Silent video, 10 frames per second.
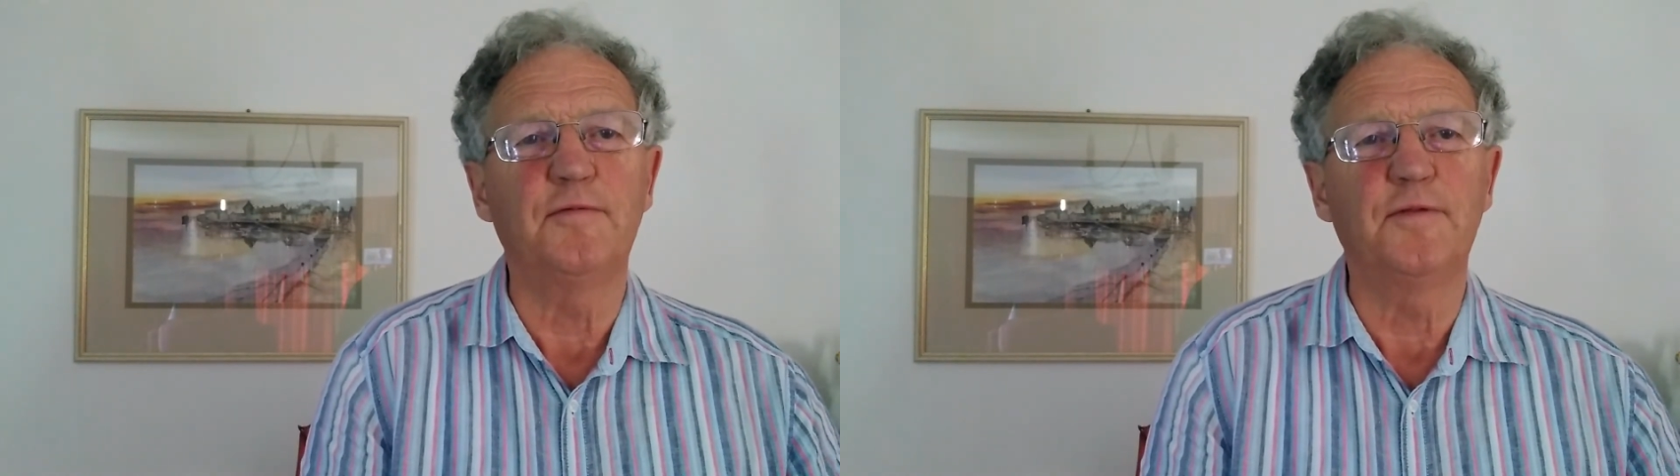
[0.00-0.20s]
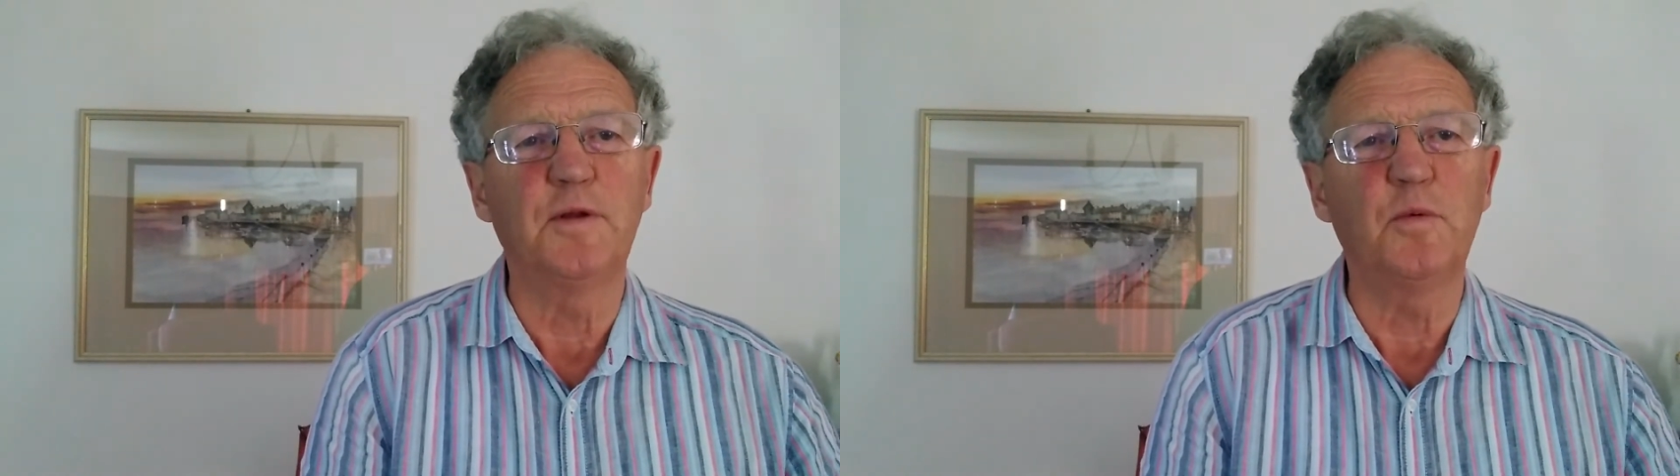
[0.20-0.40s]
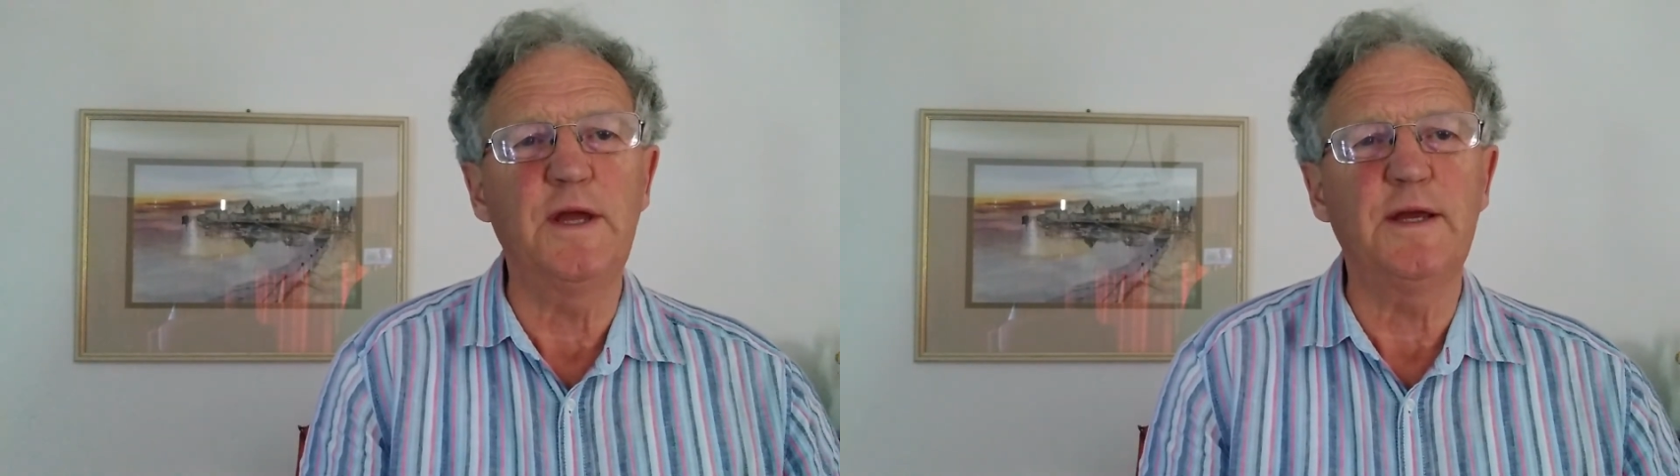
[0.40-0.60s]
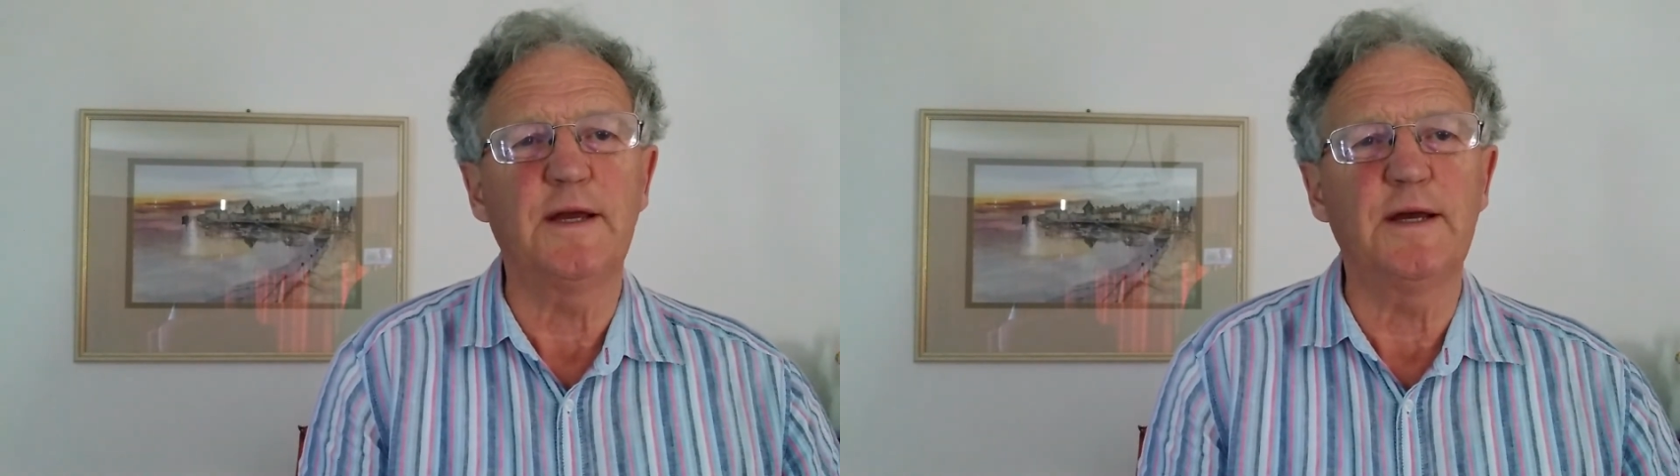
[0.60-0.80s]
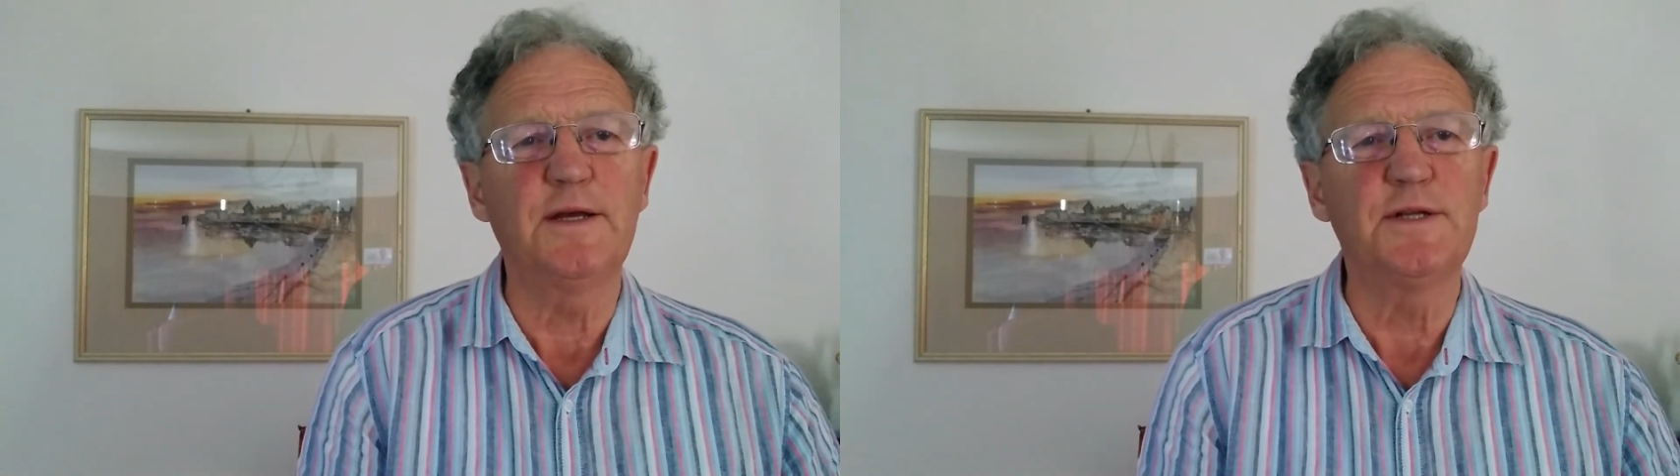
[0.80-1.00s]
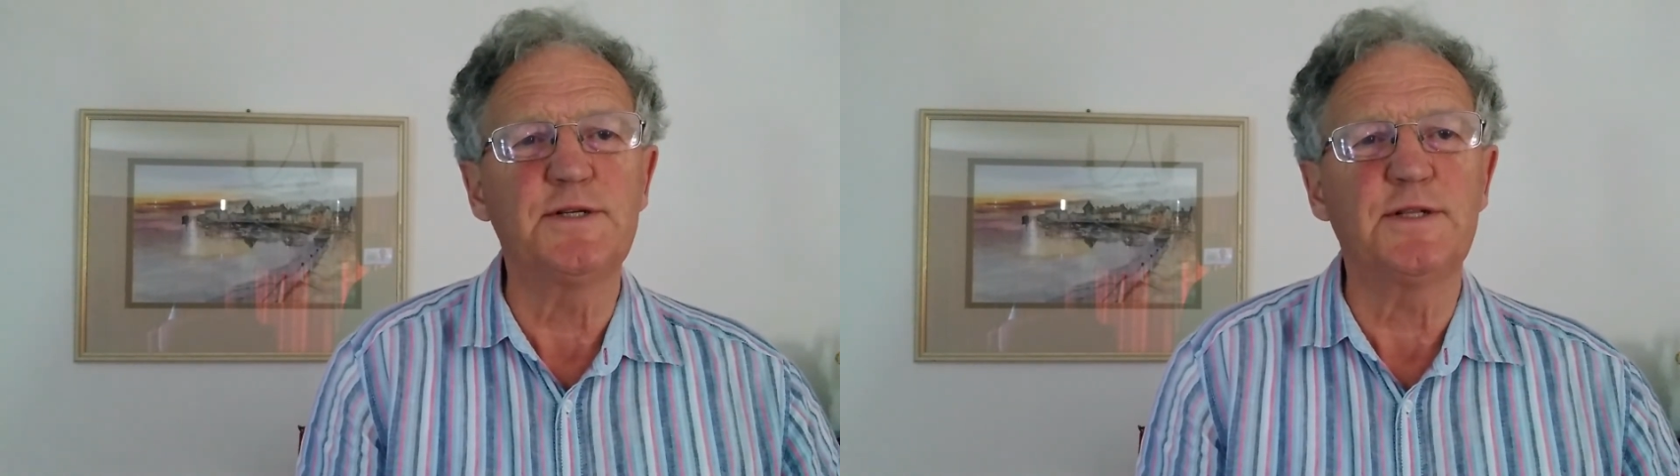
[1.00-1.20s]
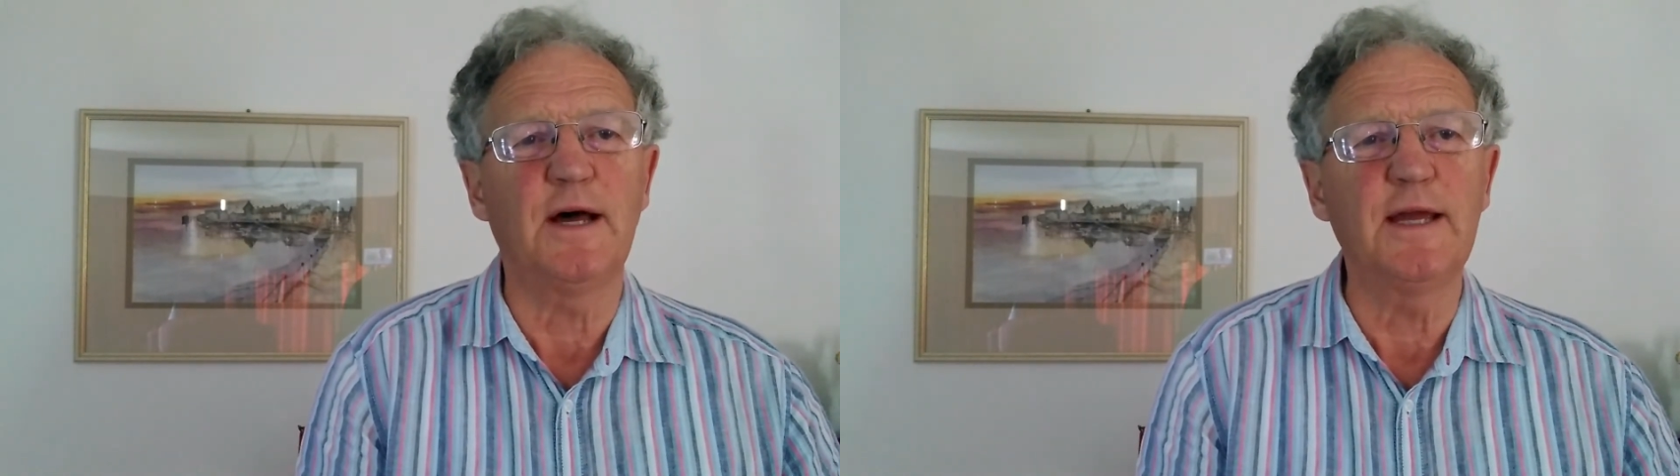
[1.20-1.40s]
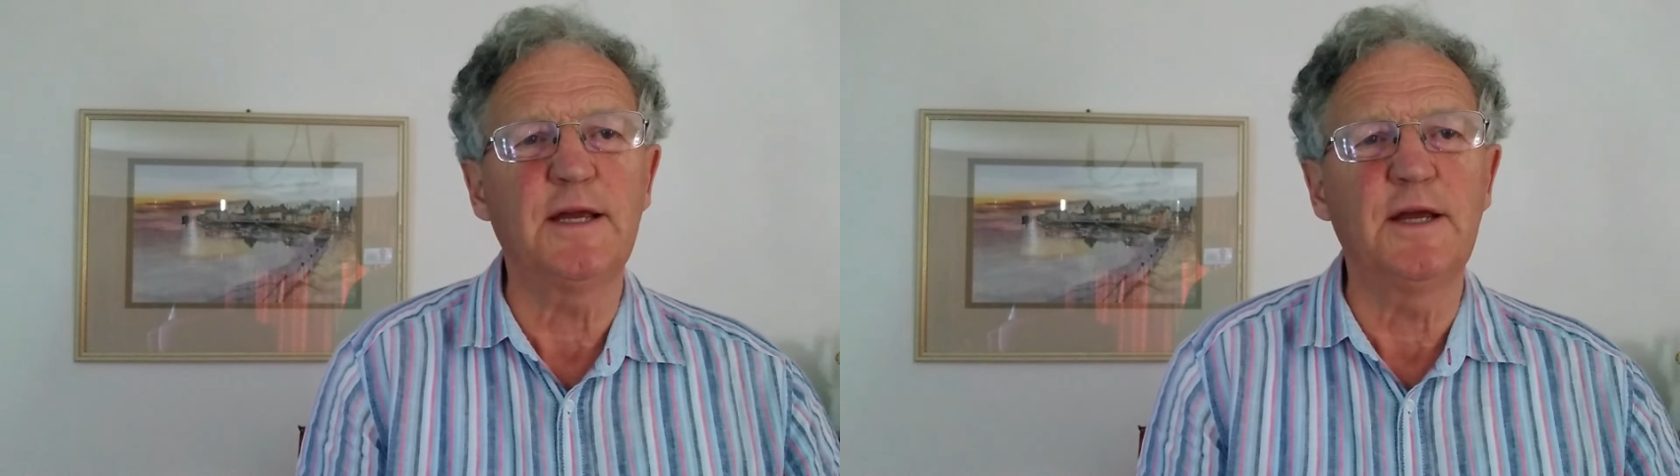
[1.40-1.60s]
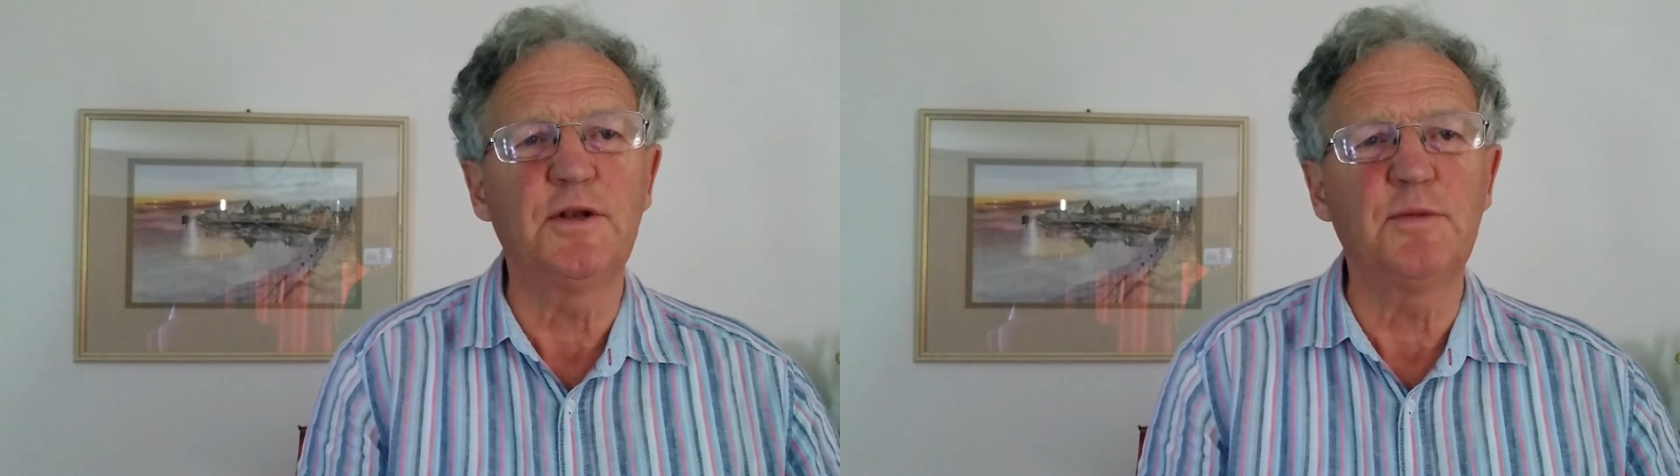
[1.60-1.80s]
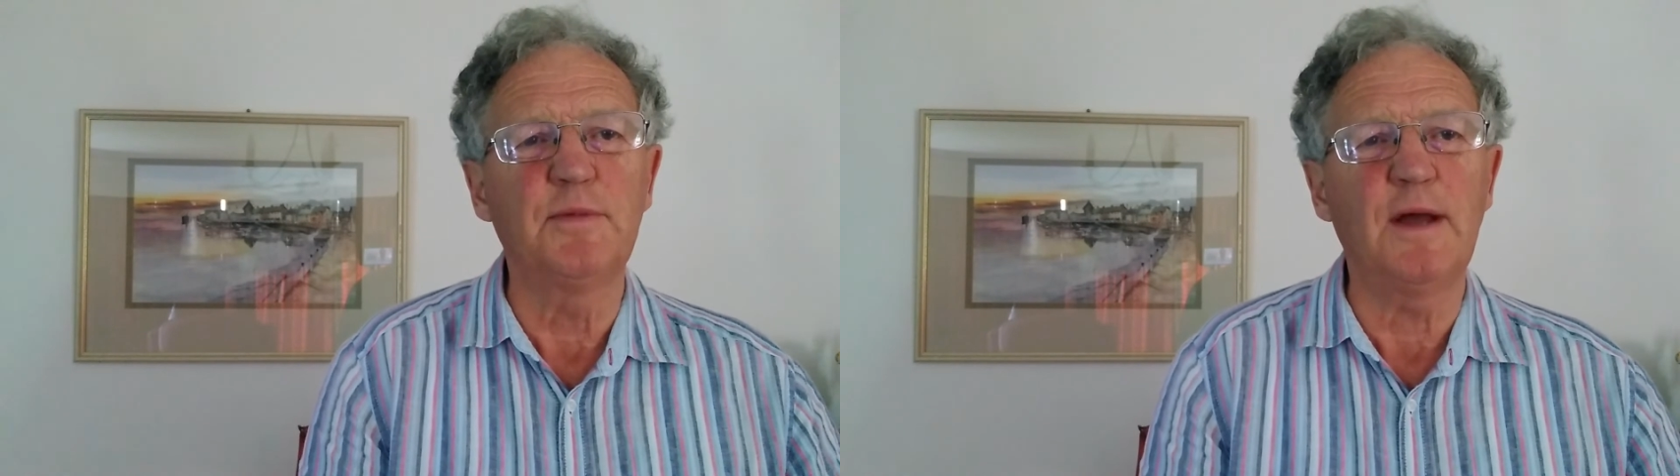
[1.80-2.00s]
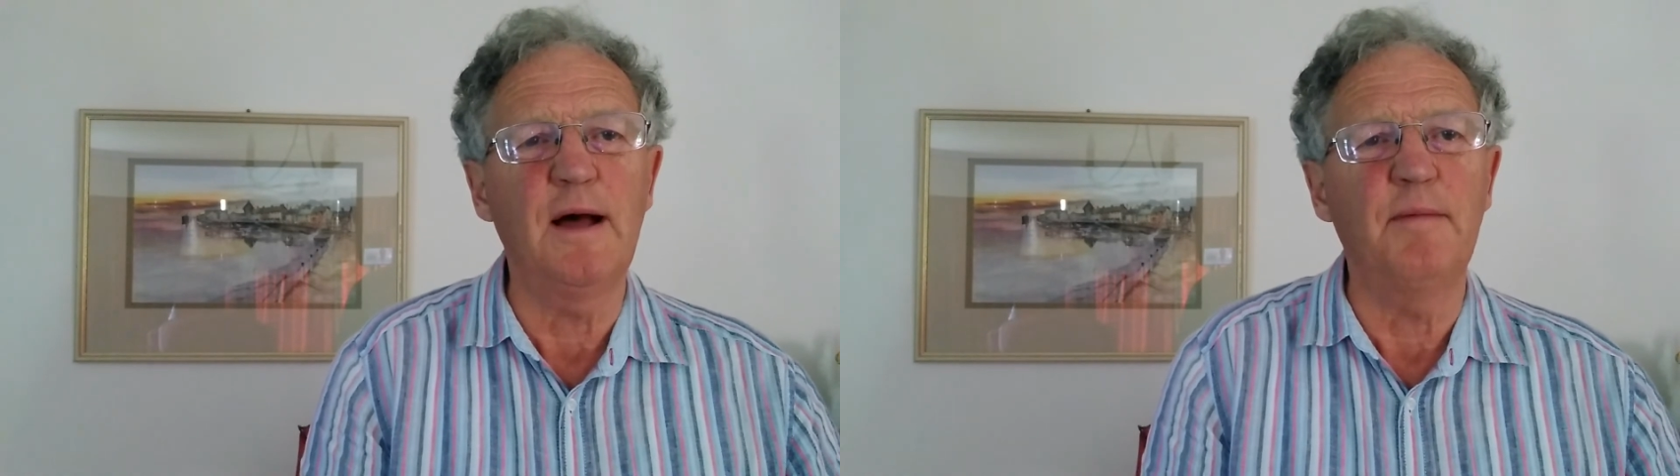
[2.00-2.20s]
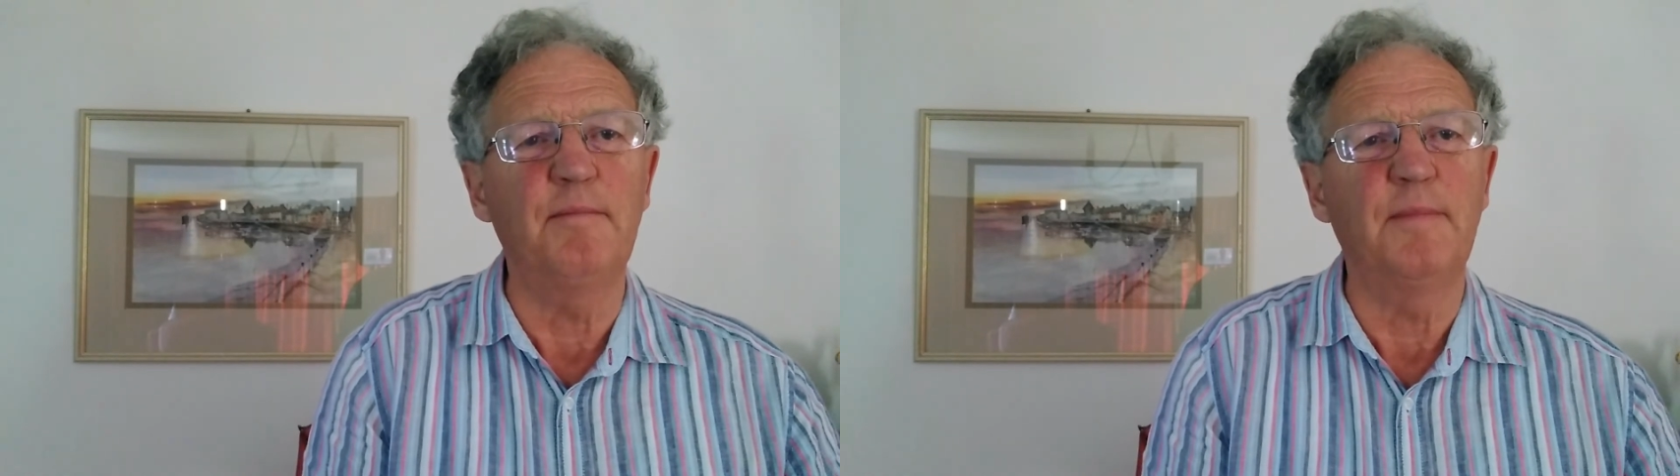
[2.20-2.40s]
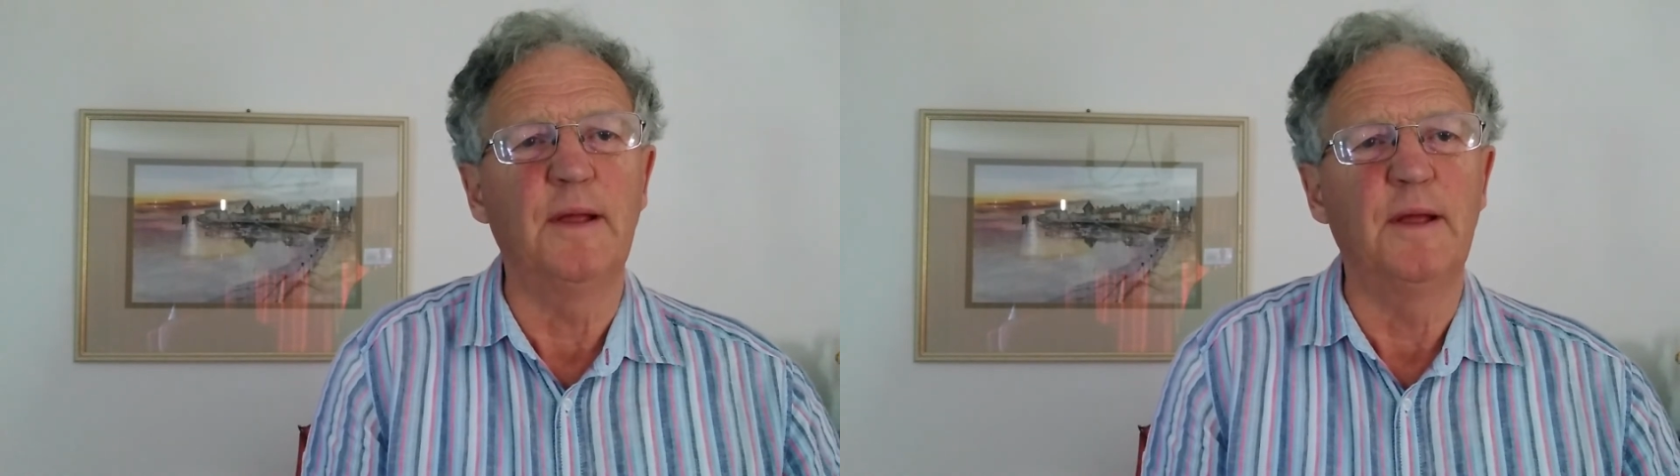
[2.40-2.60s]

for the week is Thy Kingdom Come.